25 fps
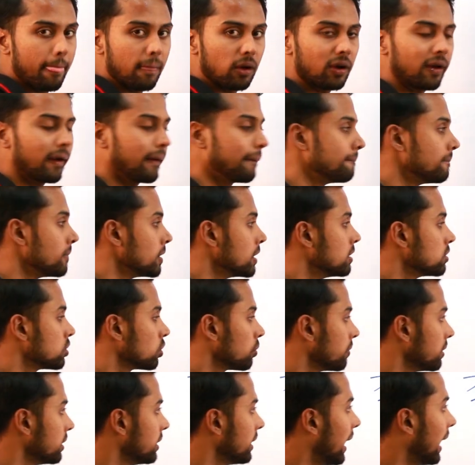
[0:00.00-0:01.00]
Okay,
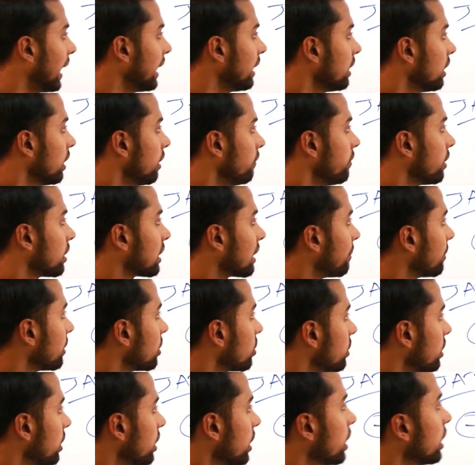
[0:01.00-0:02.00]
so with that, we are
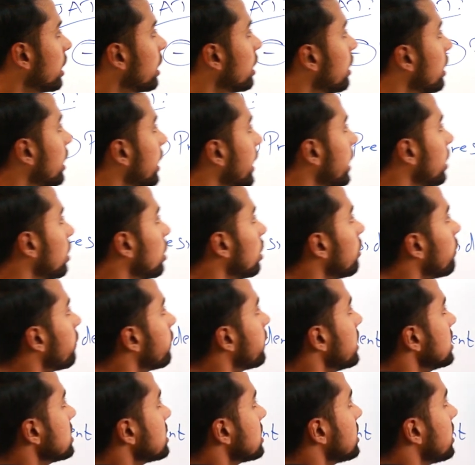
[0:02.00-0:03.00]
coming to the end
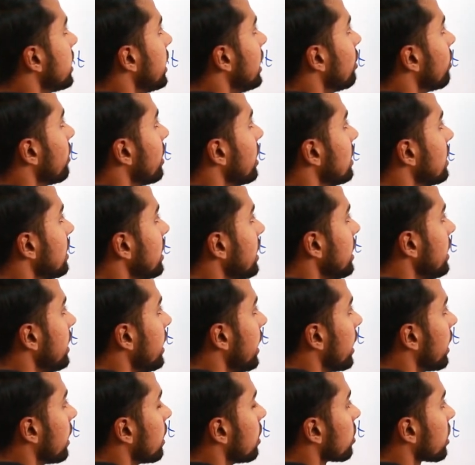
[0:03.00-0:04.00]
of this
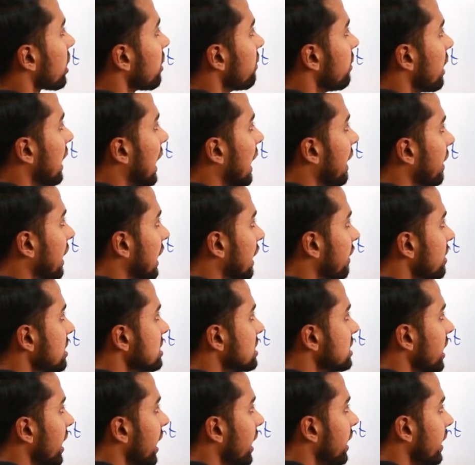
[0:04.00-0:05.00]
323A. Okay, I covered
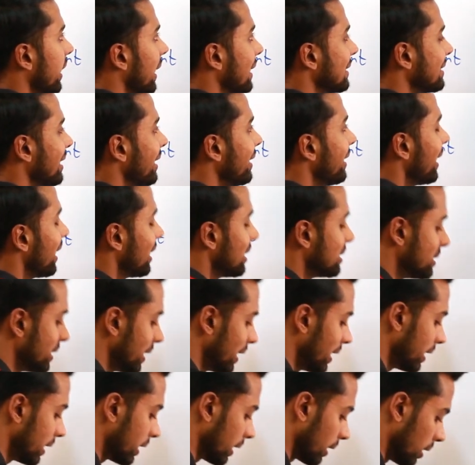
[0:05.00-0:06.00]
CAT, SAT and
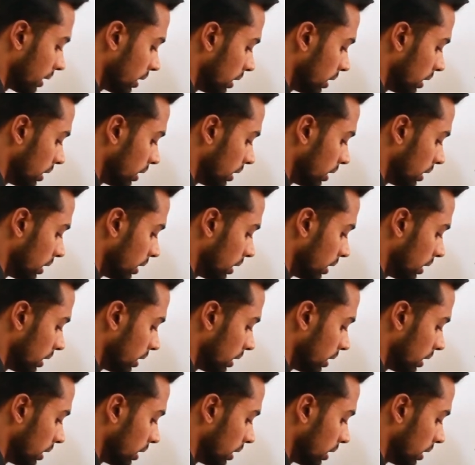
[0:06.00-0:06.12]
JAT.